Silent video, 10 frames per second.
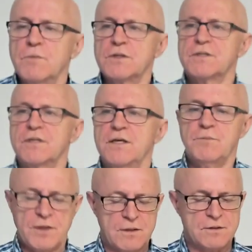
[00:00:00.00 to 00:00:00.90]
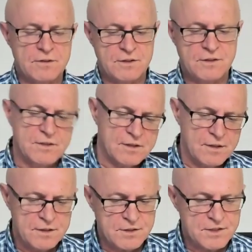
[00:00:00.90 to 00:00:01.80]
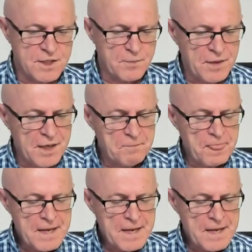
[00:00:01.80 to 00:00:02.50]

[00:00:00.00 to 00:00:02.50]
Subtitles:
my seat because it's slipping.